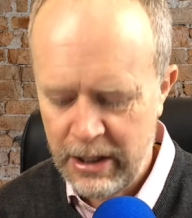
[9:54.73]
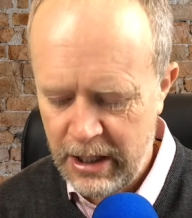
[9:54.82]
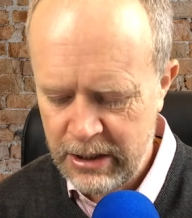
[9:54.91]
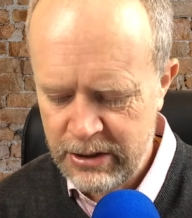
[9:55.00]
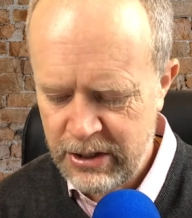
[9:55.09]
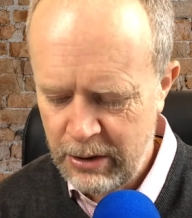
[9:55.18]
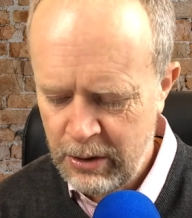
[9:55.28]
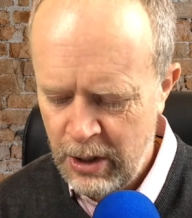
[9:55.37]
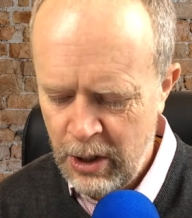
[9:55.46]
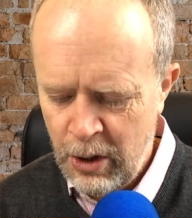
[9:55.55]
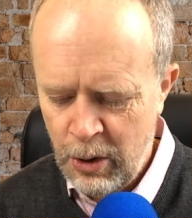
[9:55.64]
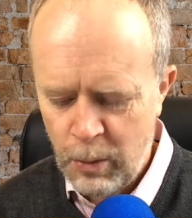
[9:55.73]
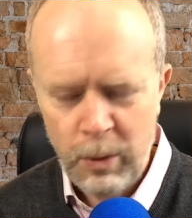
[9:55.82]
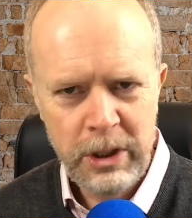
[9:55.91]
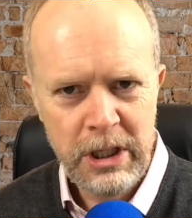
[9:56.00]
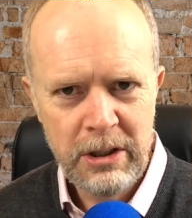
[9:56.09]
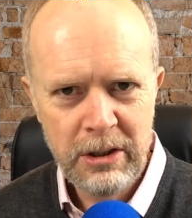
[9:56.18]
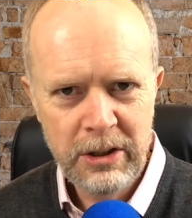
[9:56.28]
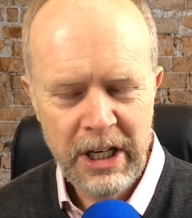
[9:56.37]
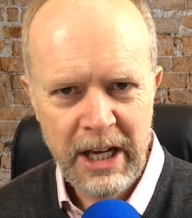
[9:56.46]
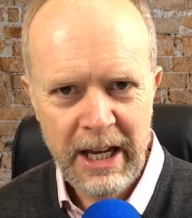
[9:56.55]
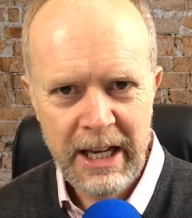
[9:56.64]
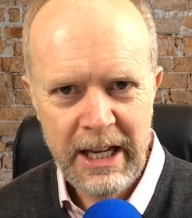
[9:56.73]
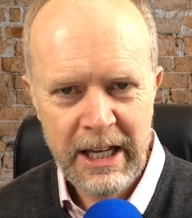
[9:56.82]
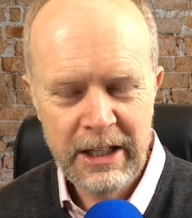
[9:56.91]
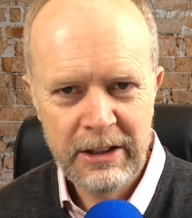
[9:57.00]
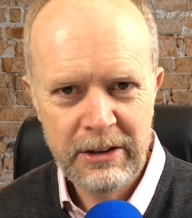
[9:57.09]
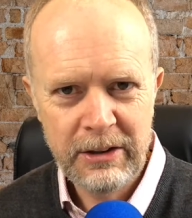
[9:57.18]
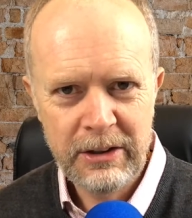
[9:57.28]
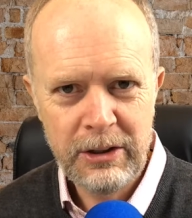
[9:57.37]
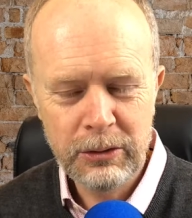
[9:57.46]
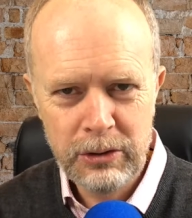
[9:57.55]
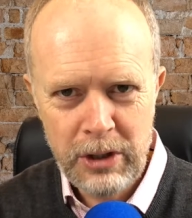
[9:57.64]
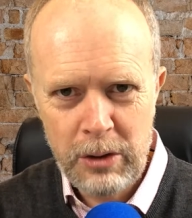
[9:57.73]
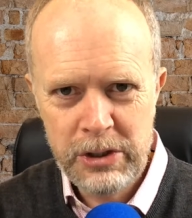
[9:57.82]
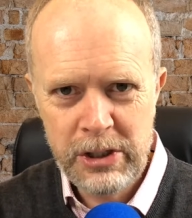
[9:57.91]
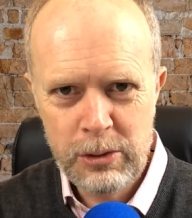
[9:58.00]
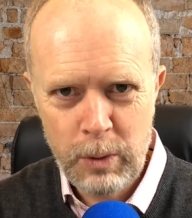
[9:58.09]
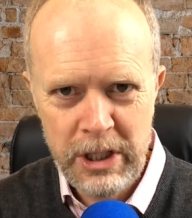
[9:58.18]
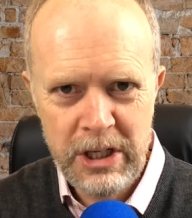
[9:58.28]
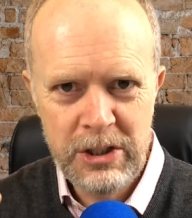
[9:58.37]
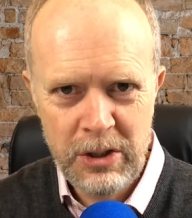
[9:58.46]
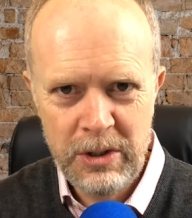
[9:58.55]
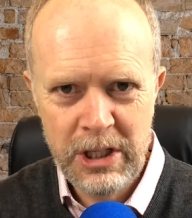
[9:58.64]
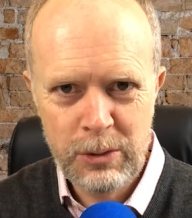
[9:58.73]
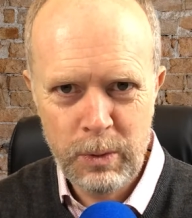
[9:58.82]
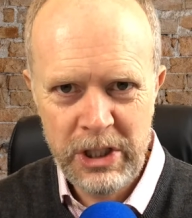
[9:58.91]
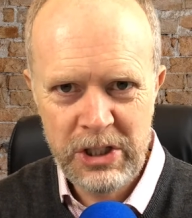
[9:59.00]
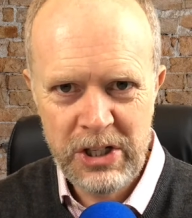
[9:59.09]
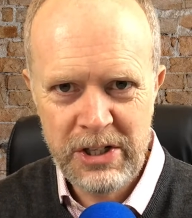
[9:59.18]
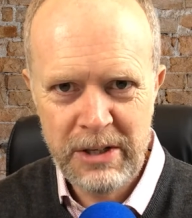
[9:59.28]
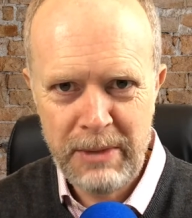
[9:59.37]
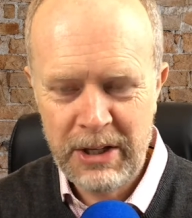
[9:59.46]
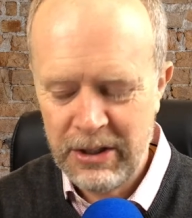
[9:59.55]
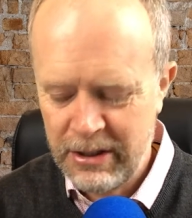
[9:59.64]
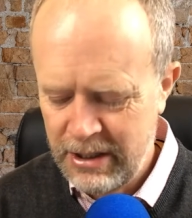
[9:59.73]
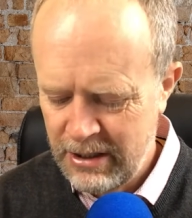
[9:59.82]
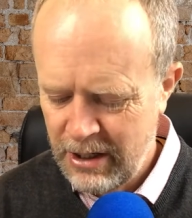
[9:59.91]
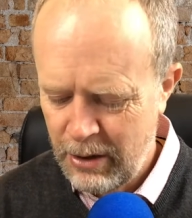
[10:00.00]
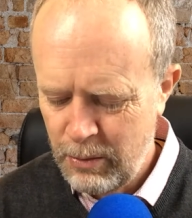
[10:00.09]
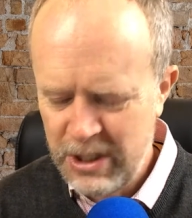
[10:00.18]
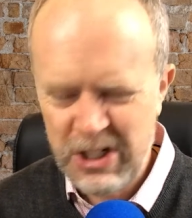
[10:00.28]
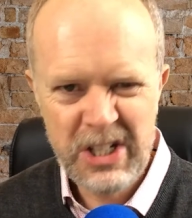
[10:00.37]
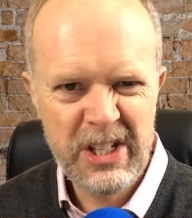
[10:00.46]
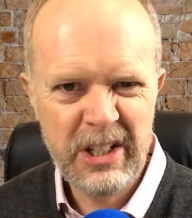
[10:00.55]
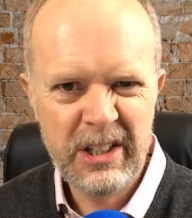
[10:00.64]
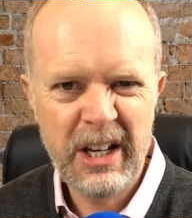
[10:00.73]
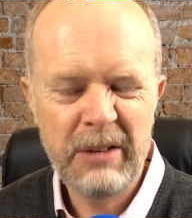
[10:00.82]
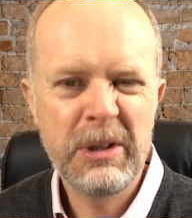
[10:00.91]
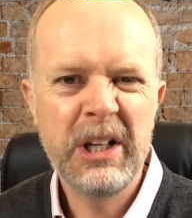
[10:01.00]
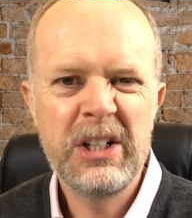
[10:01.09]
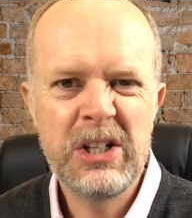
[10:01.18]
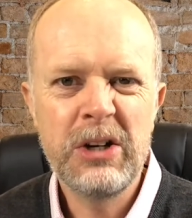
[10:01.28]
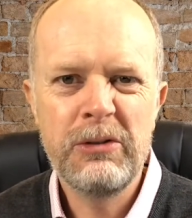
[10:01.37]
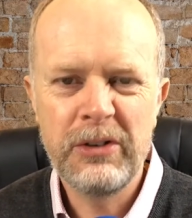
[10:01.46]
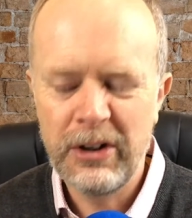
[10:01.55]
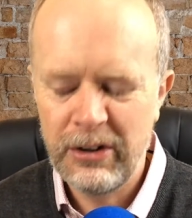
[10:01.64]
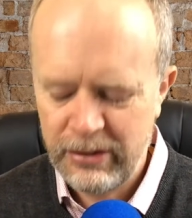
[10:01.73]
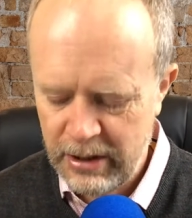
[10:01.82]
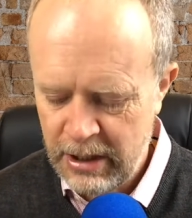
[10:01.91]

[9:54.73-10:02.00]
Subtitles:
And so what are you looking at here? You'll notice when you do this Whichisit method, you go, which is it that I'm going to do first?